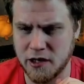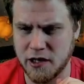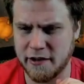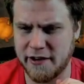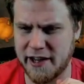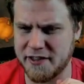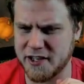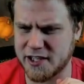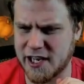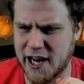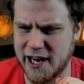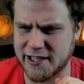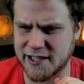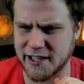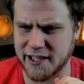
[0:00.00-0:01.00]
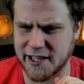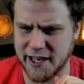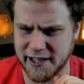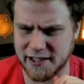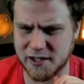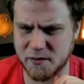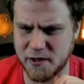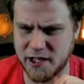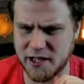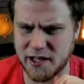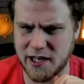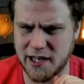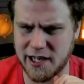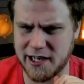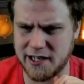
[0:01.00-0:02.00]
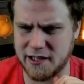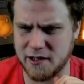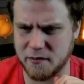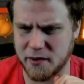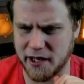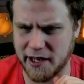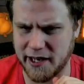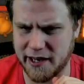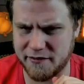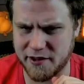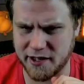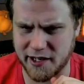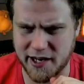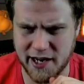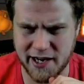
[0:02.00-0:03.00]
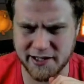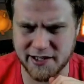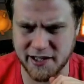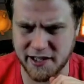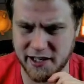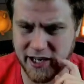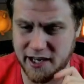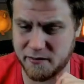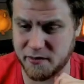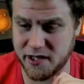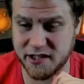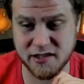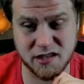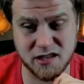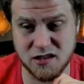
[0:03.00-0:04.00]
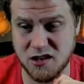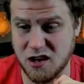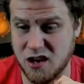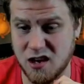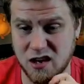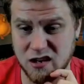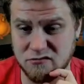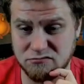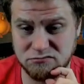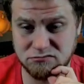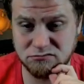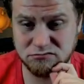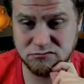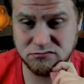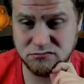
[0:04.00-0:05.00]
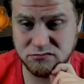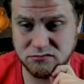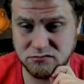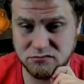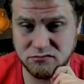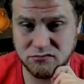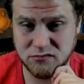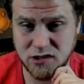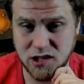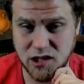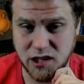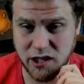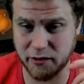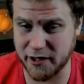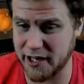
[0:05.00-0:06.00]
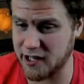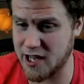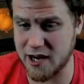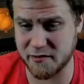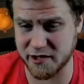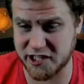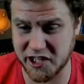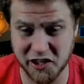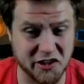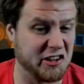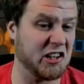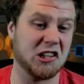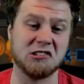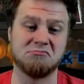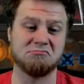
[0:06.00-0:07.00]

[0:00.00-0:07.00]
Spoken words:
Had this cast against me a lot, but I haven't cast it yet, but it's a good card. Right, we got a lot of material.